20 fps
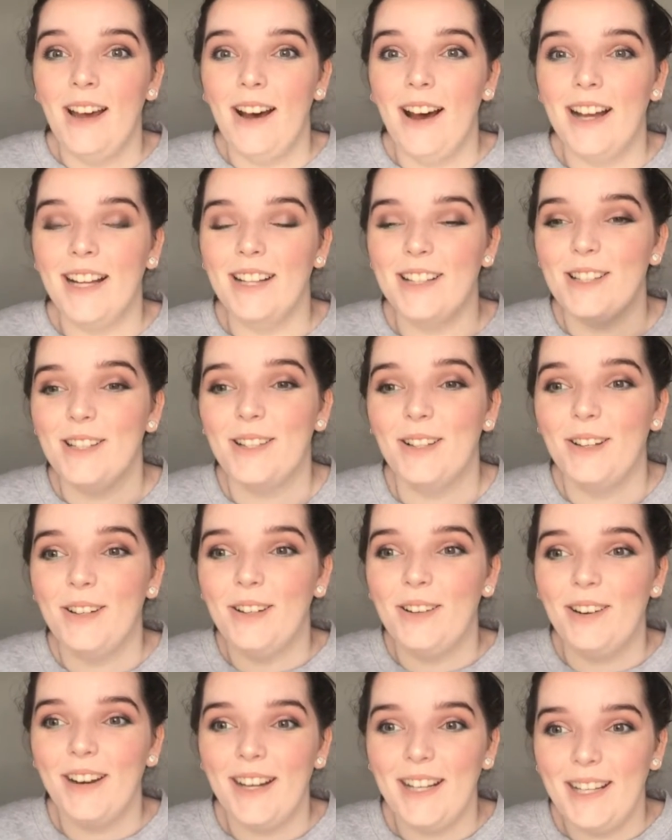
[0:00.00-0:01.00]
I get so
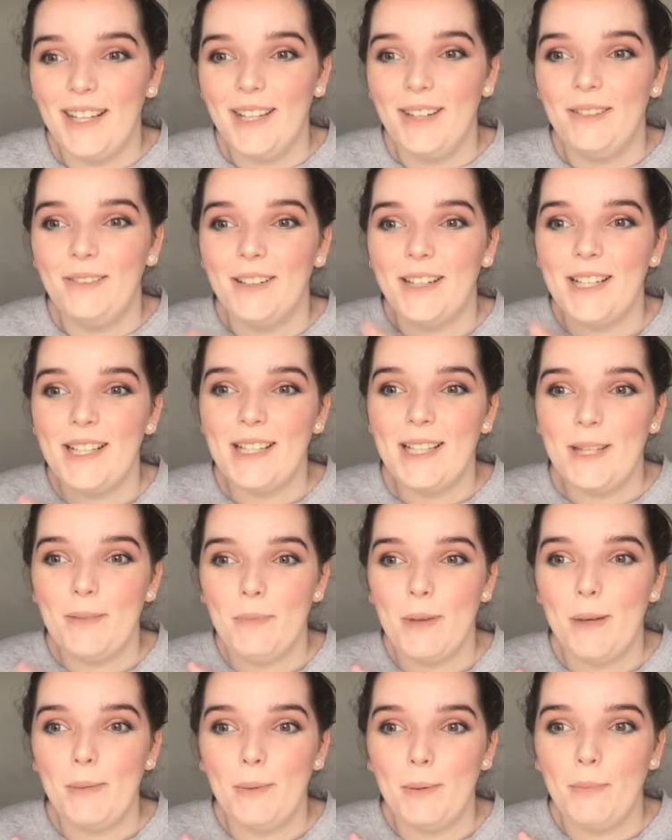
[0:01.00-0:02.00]
cranky when I see
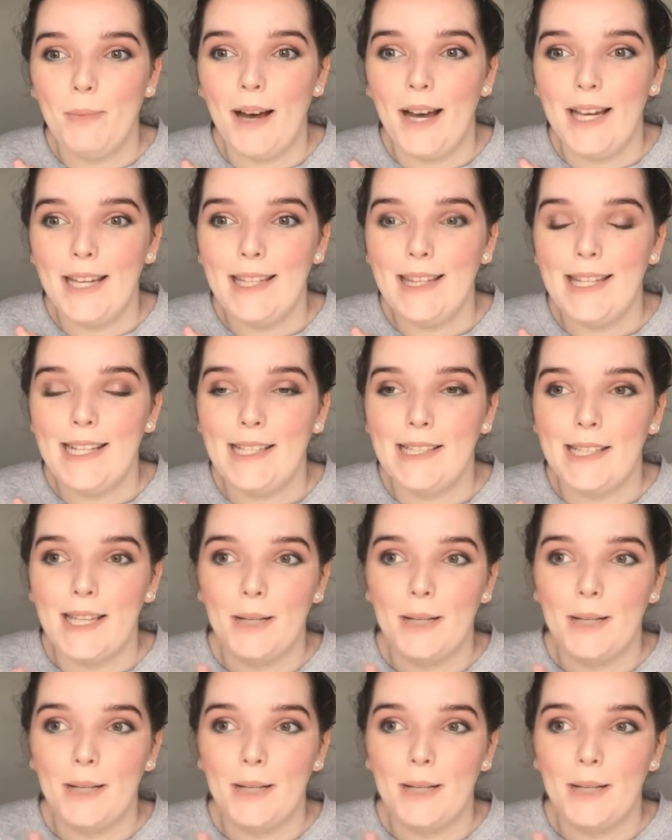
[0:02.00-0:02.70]
people buying things